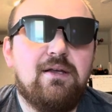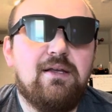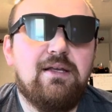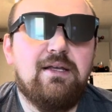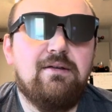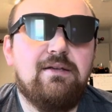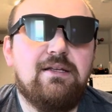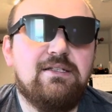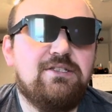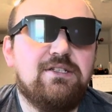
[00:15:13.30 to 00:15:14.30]
It
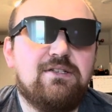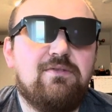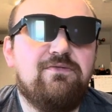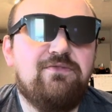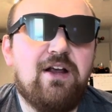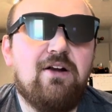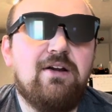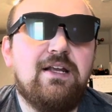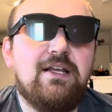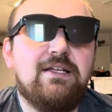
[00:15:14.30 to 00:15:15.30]
is just
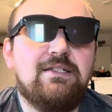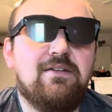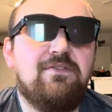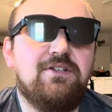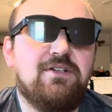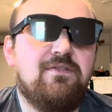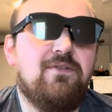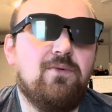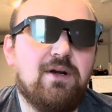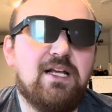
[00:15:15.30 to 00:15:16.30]
very sufficient for
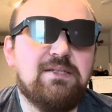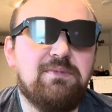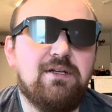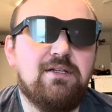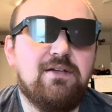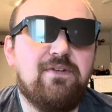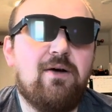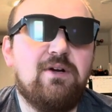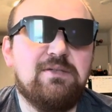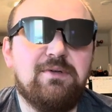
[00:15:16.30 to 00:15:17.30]
what I spent. If I
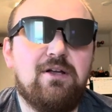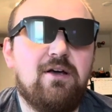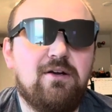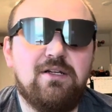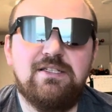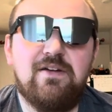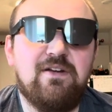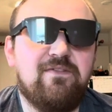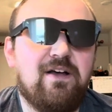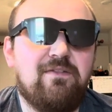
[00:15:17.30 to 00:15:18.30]
would have spent
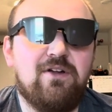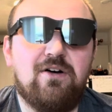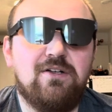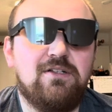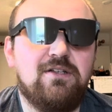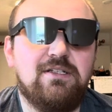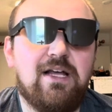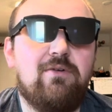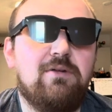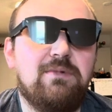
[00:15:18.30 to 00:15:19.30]
$175 on these, I
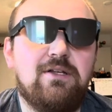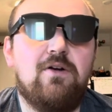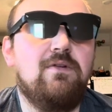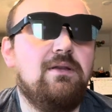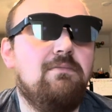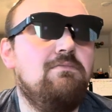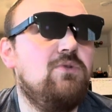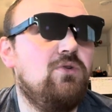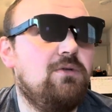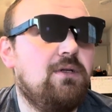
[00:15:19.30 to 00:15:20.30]
would be over the
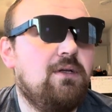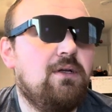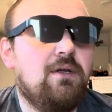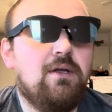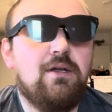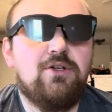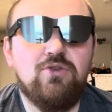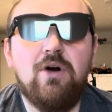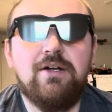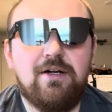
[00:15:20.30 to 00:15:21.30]
moon.
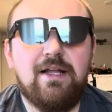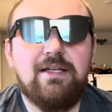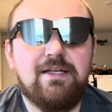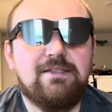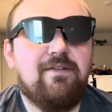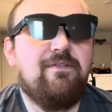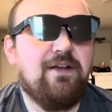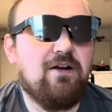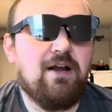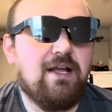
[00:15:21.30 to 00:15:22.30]
200, I think, is a
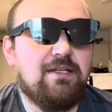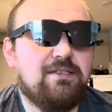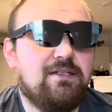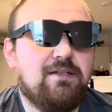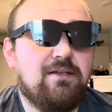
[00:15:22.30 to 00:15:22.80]
fair ask.